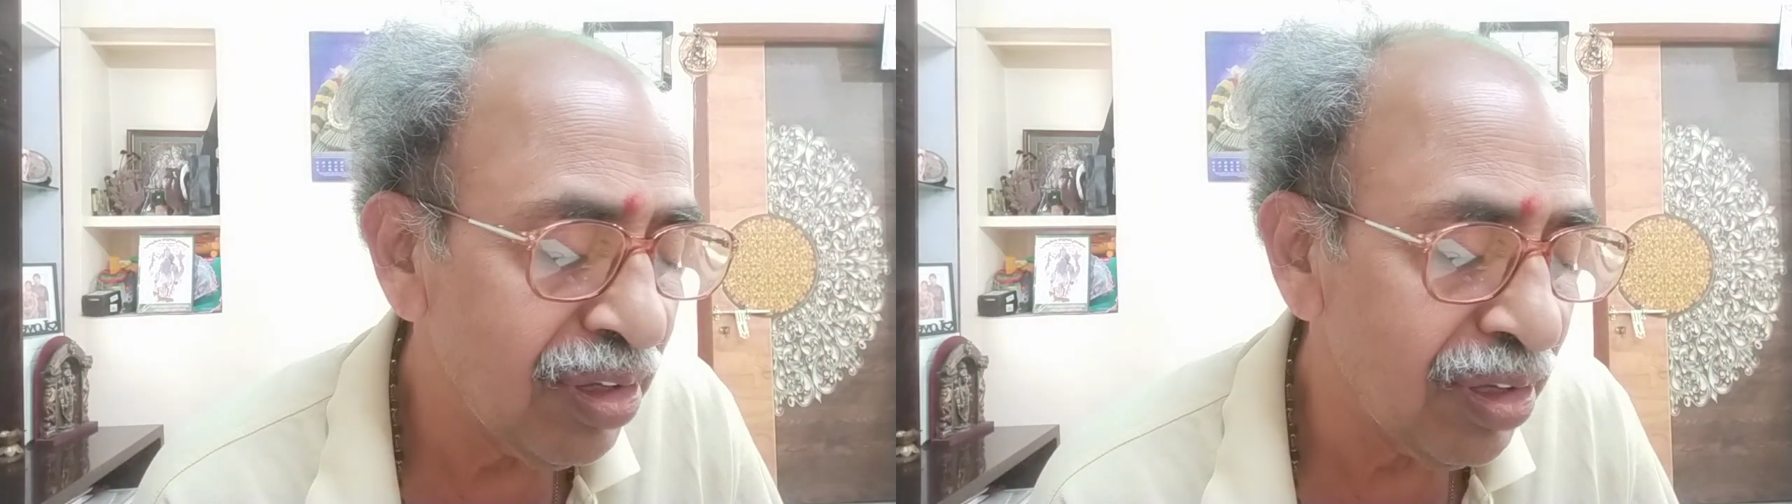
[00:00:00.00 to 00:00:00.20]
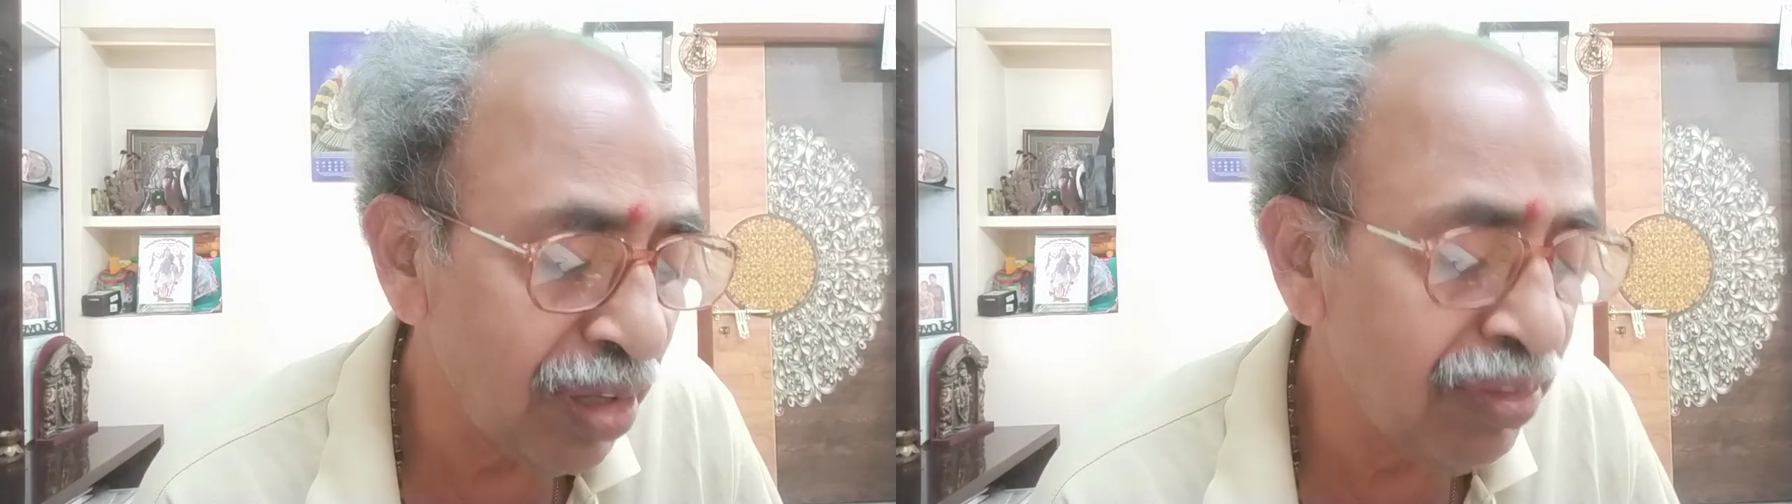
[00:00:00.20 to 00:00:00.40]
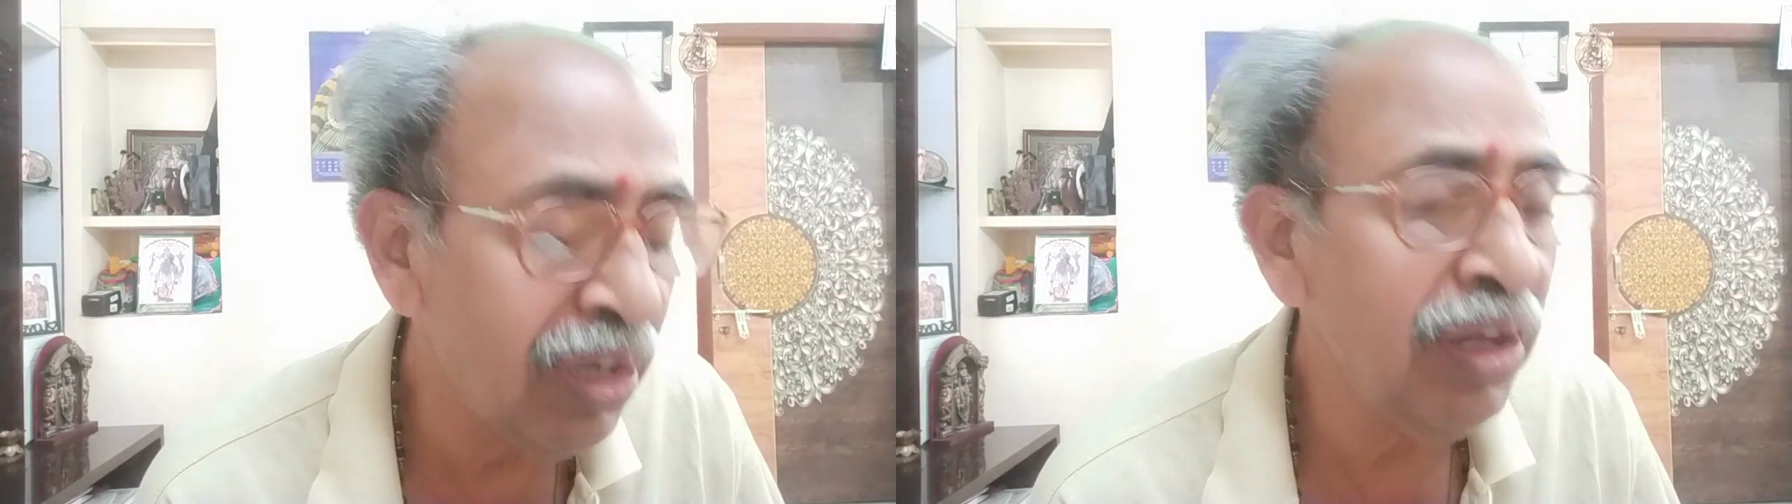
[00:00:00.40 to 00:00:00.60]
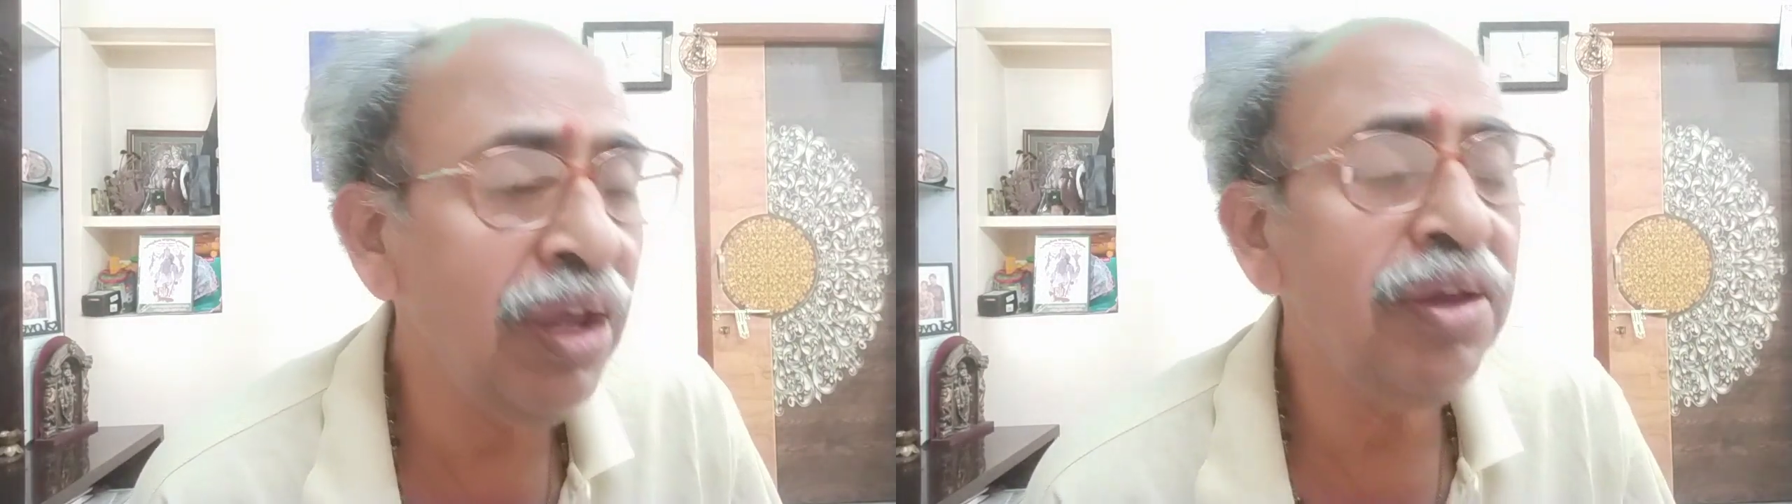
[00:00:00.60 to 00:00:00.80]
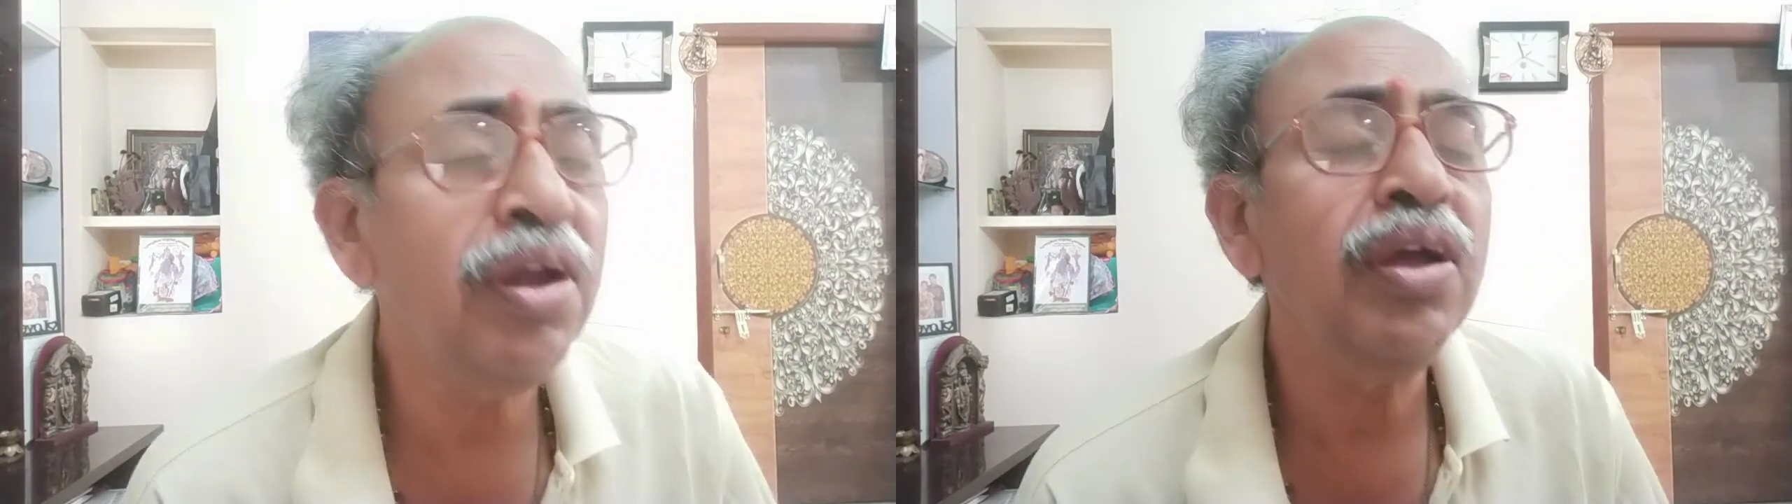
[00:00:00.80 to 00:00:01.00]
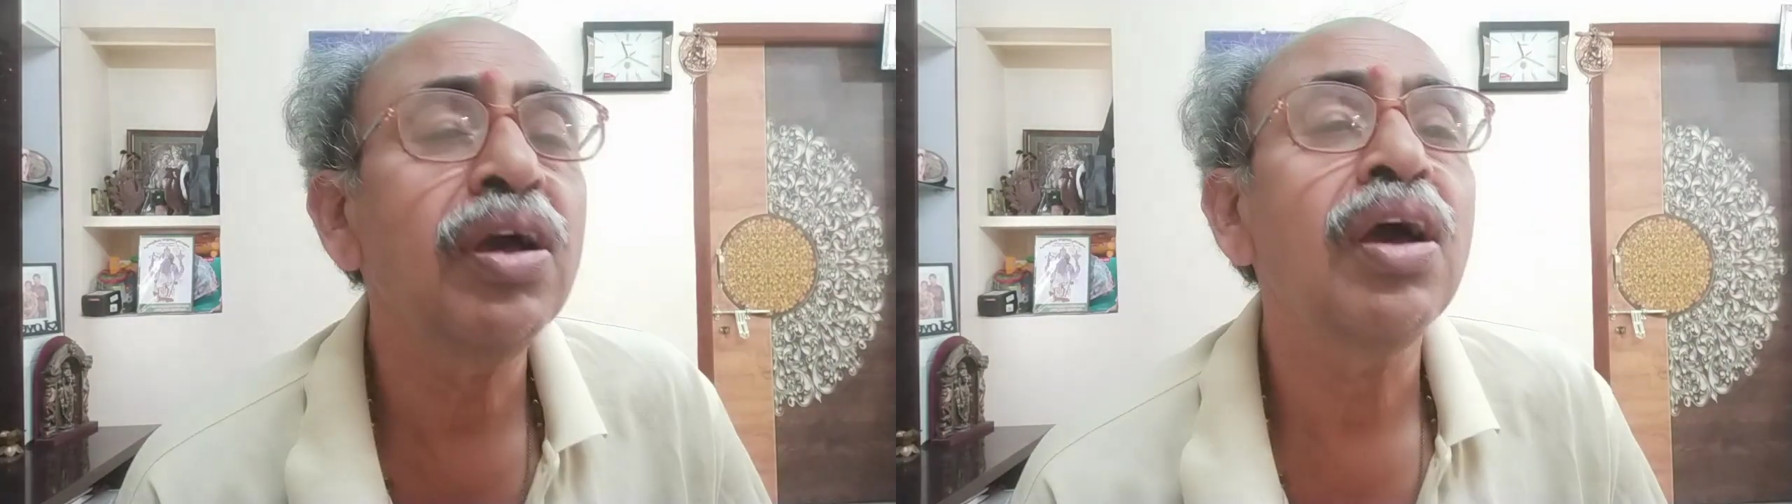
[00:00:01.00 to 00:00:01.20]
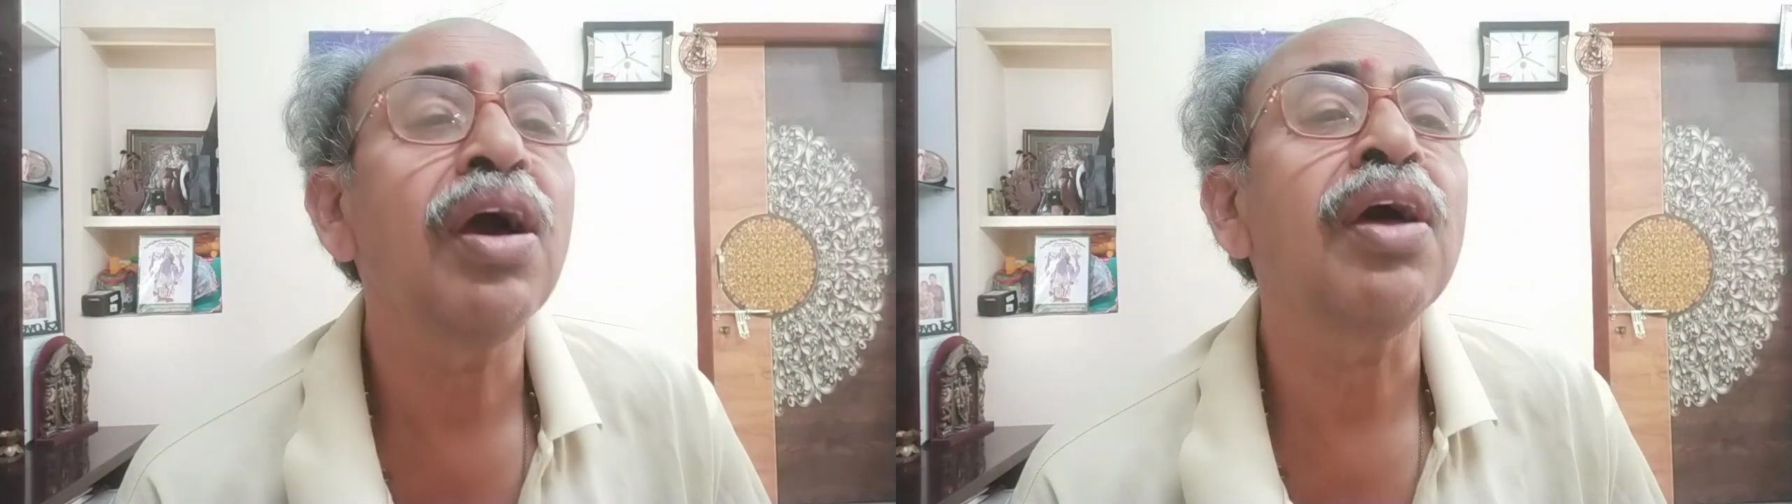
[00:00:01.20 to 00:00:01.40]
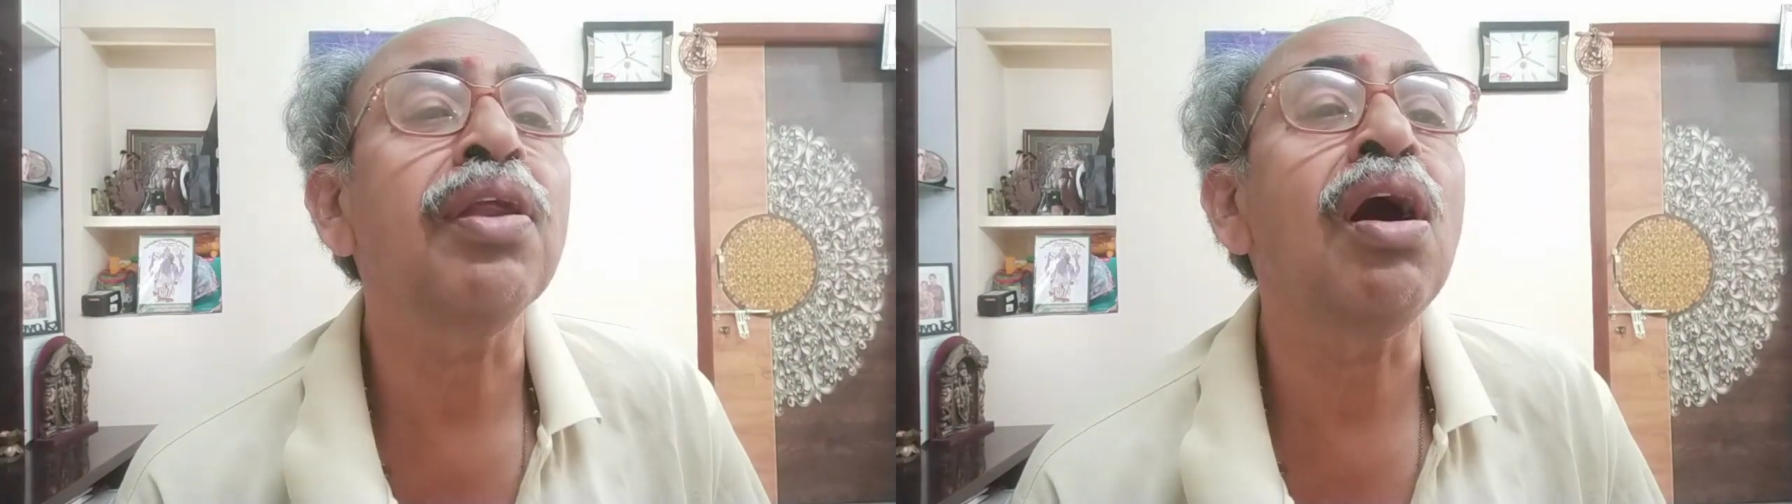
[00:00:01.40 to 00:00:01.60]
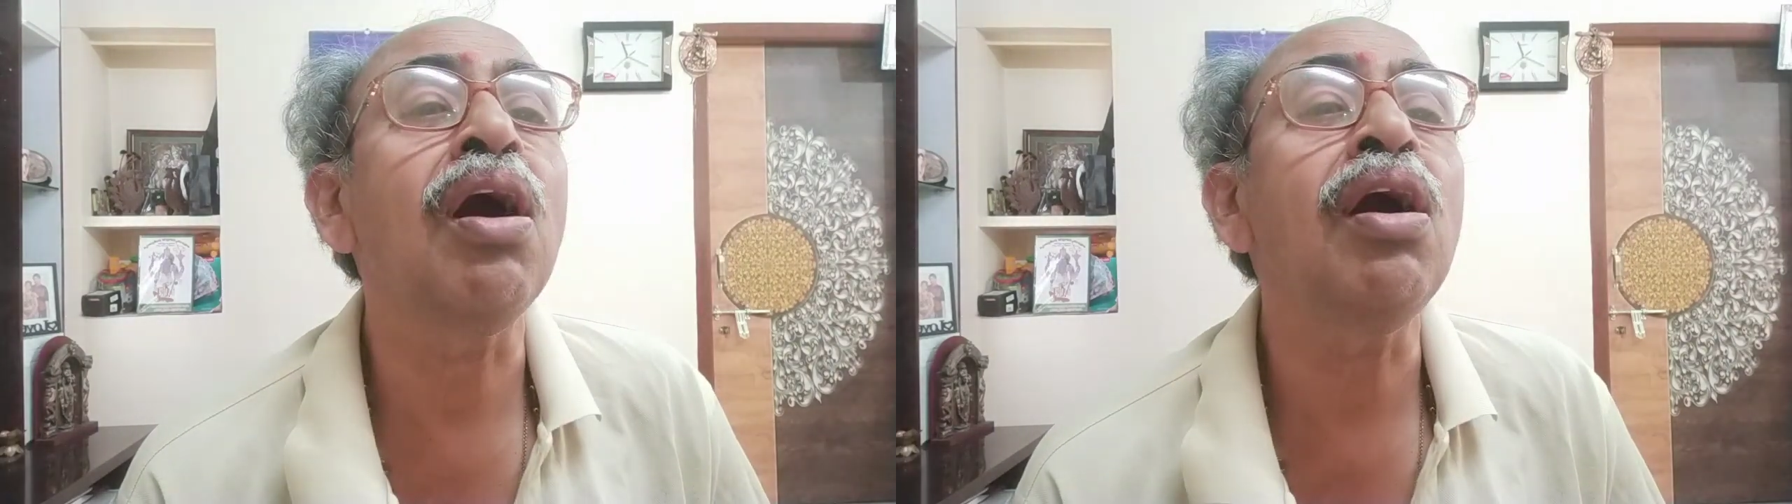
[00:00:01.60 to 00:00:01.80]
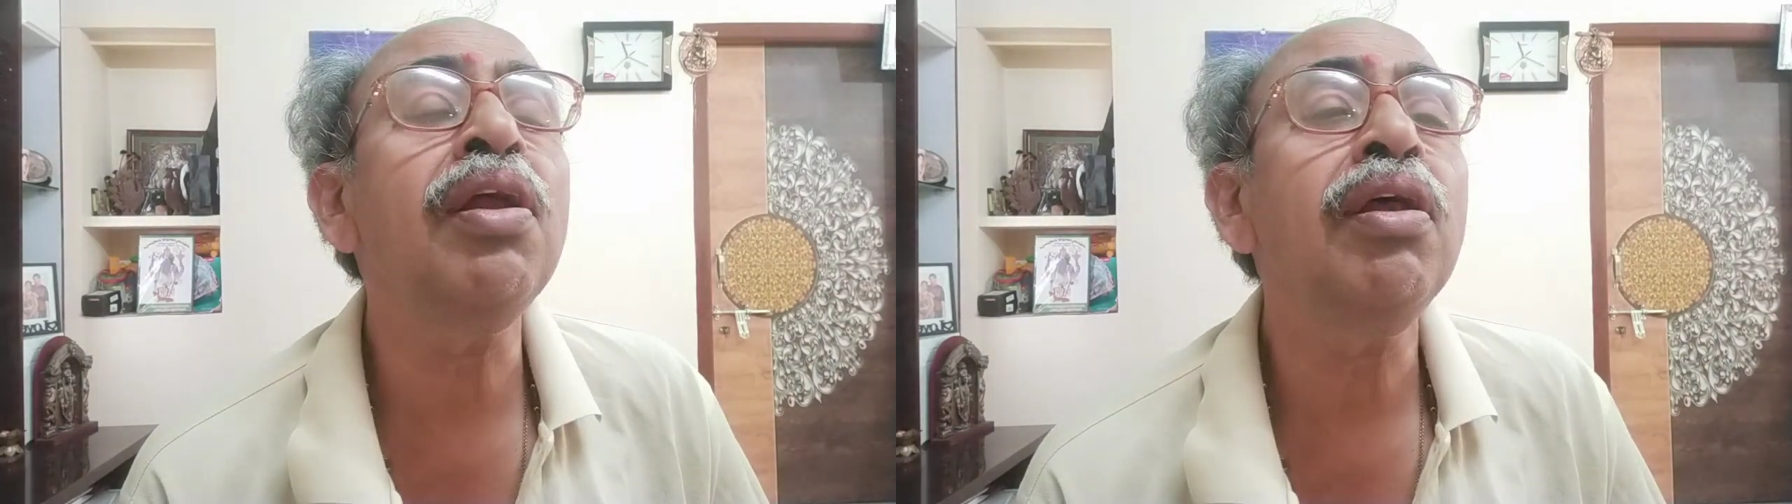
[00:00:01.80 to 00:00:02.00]
neither created
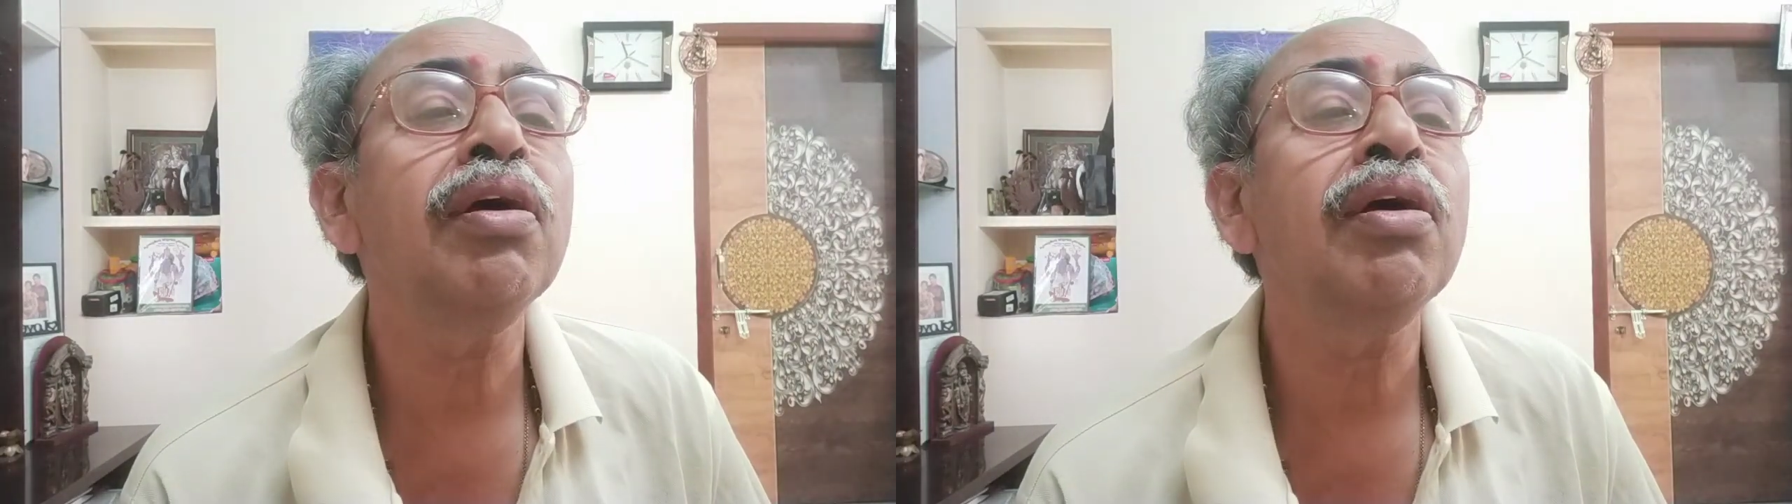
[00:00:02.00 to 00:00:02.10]
nor